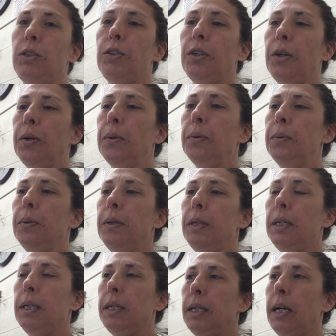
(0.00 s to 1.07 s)
so
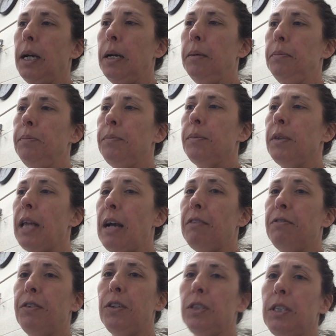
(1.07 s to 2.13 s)

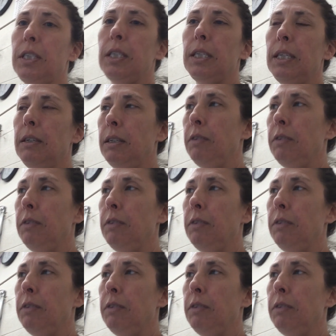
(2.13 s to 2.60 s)
that verse